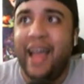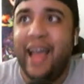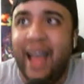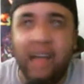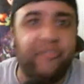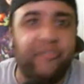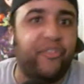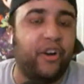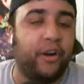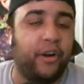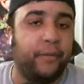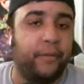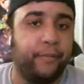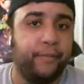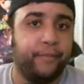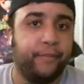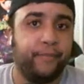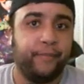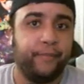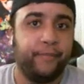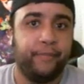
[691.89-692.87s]
ever.
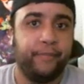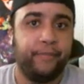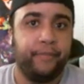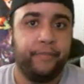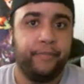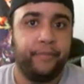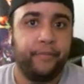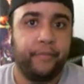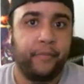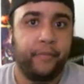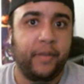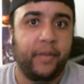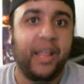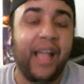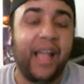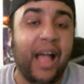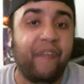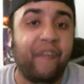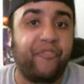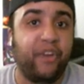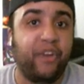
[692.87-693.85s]

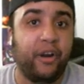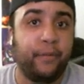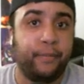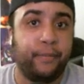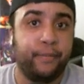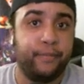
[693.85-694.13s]
Ever.